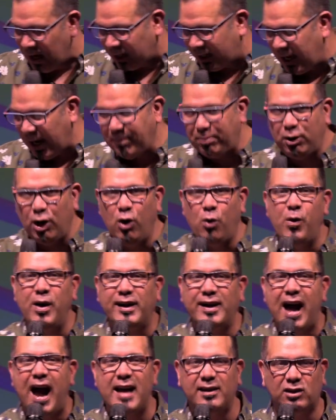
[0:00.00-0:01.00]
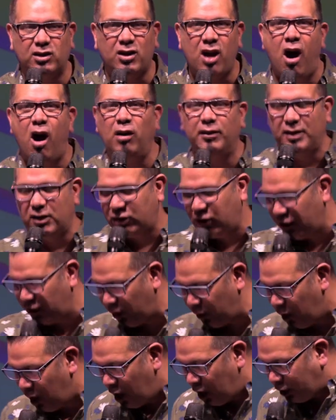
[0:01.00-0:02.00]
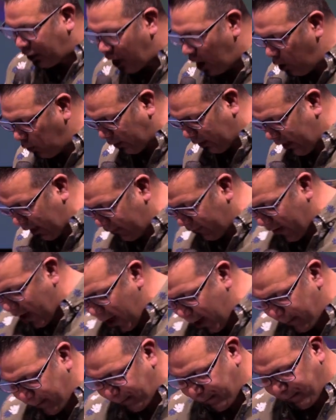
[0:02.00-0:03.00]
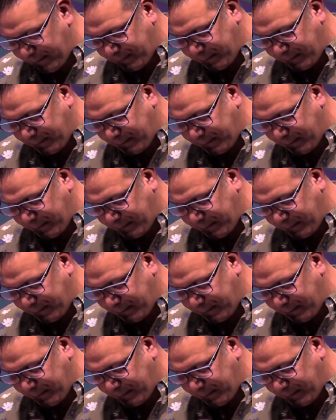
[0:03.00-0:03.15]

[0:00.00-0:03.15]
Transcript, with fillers: Keep doing what God has called us to do. Don't give up.